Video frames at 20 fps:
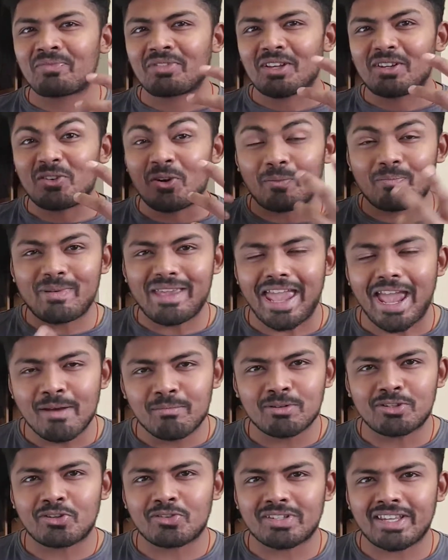not be
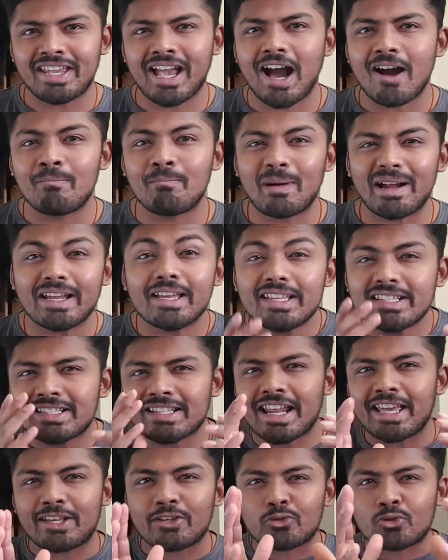able to see half, but it's
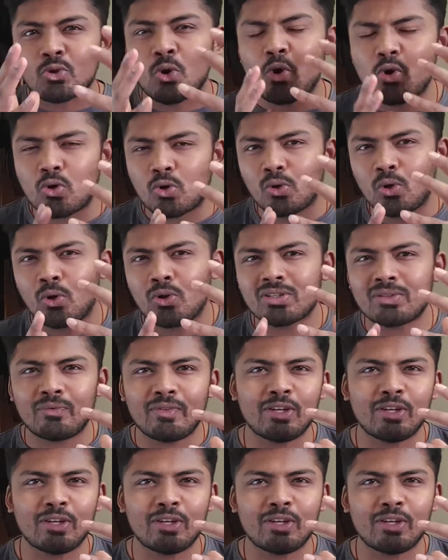like so close.